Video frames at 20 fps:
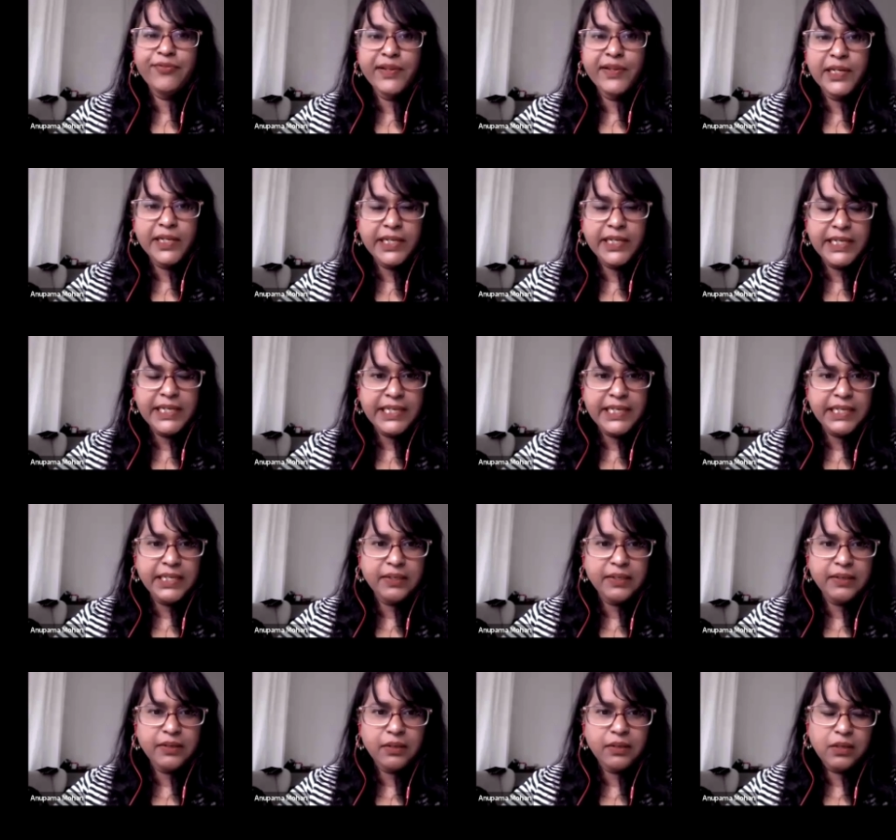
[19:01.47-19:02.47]
villainy
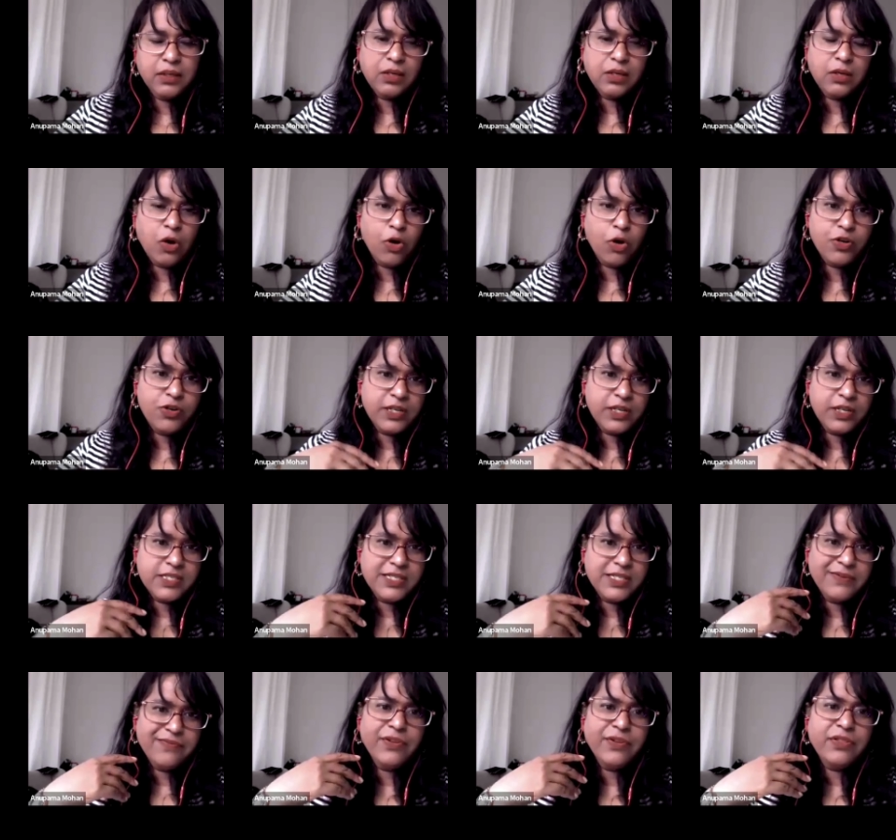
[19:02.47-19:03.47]

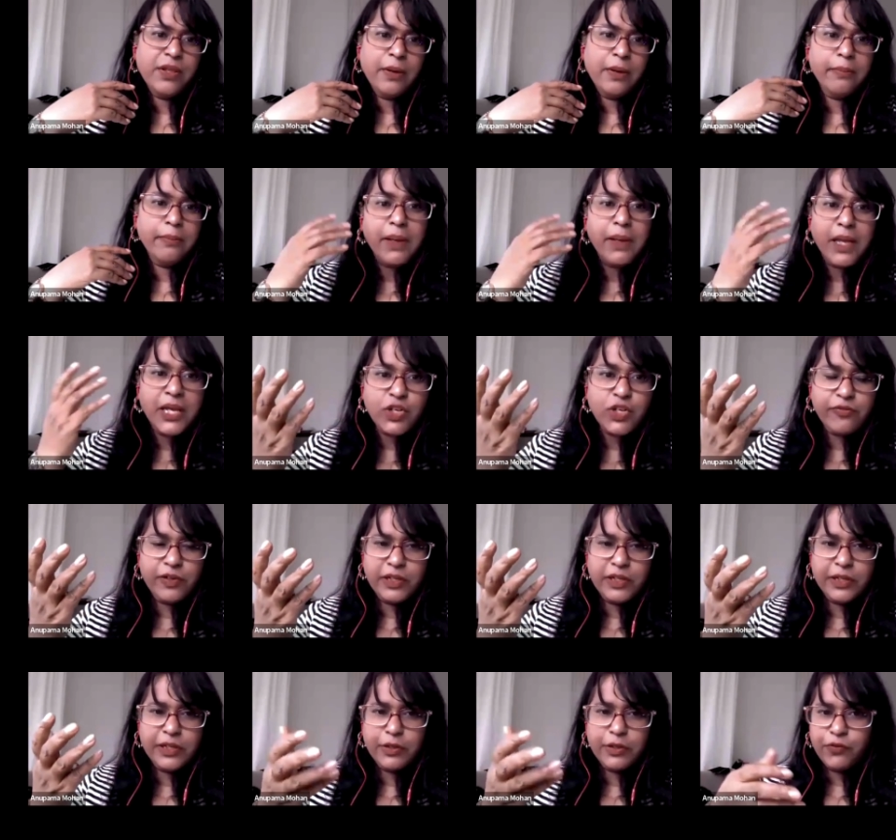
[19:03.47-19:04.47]
contrasted with the major
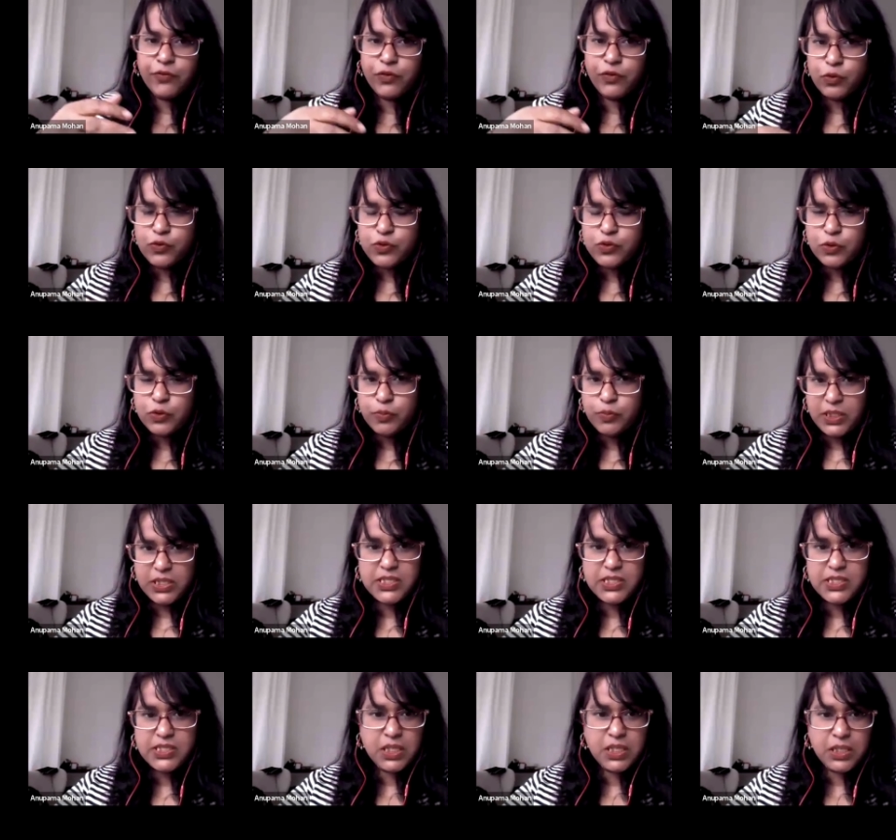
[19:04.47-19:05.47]
villainy of those whom he
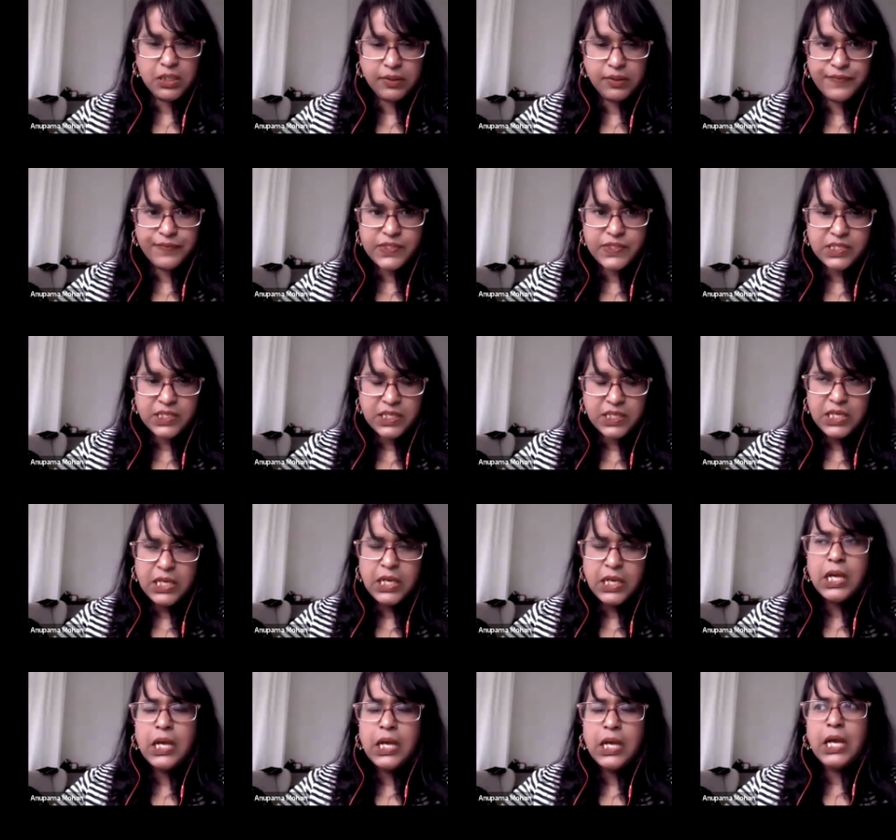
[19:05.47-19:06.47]
serves.
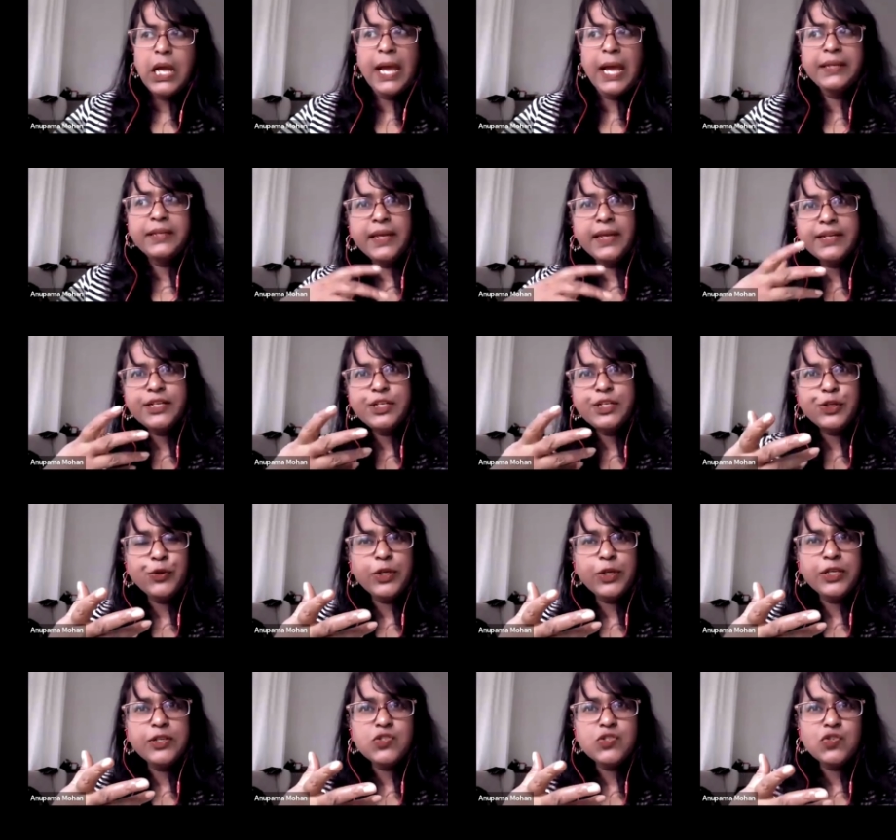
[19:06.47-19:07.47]
And yet, you know,
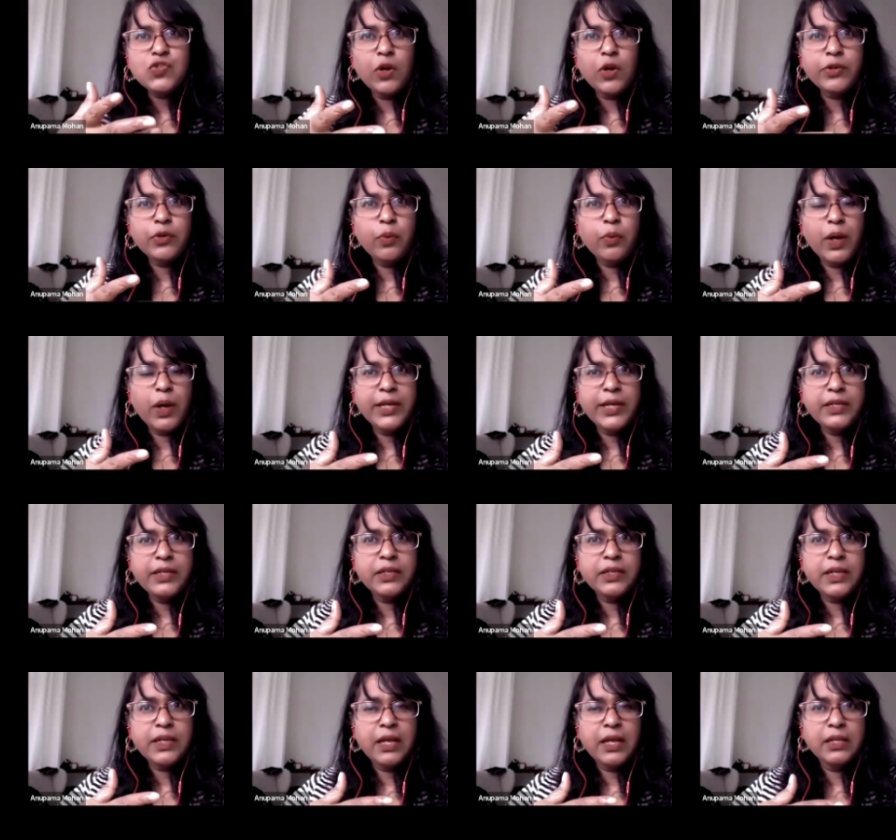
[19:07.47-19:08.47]
he's not quite
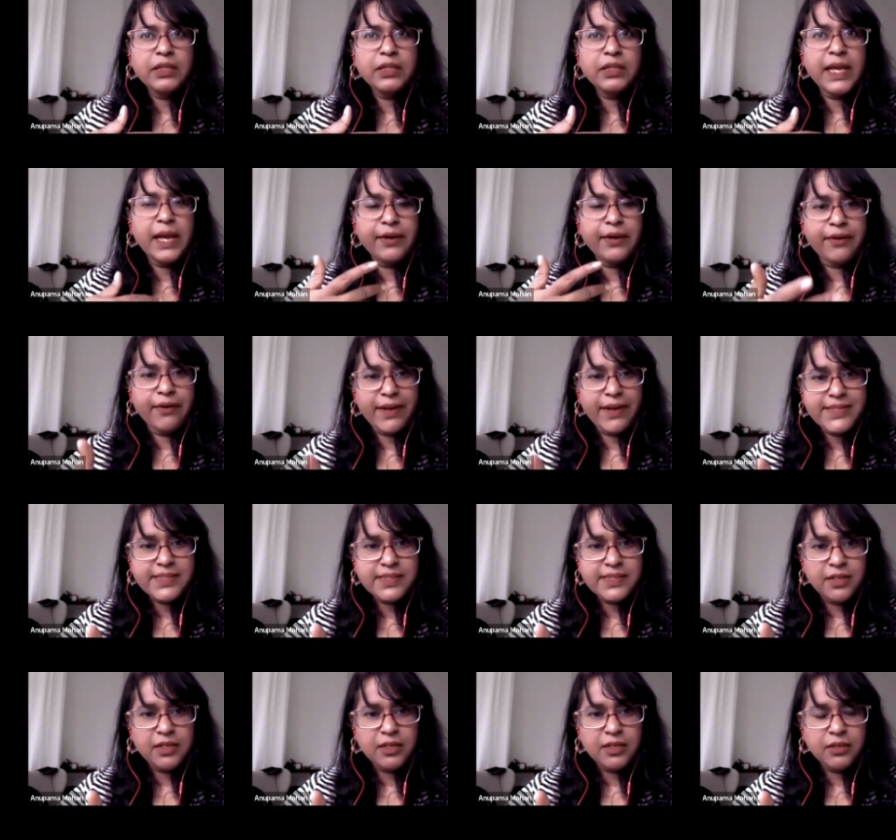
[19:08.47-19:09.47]
the
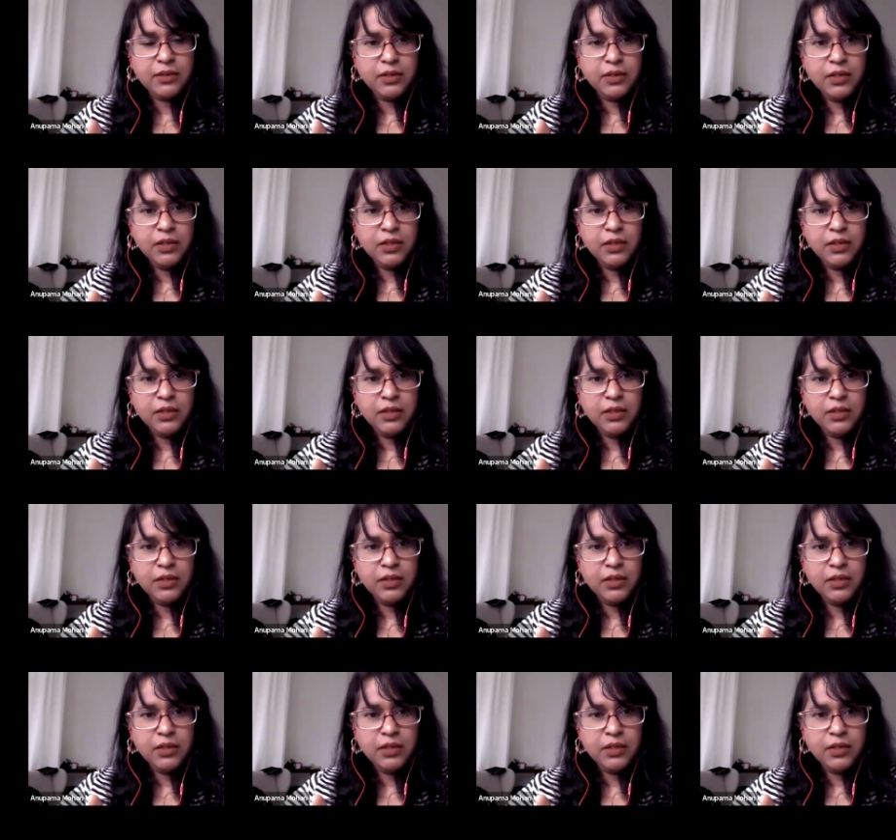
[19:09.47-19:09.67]
aggressor,